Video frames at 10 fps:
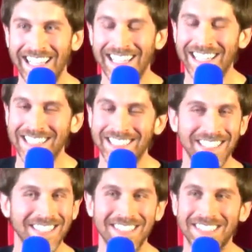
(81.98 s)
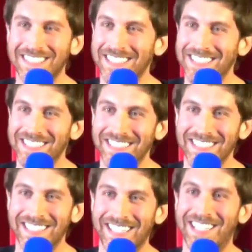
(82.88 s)
It sings and it sings and it
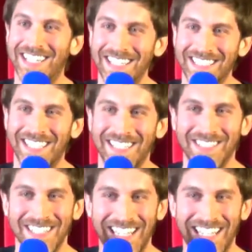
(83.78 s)
sings and it sings.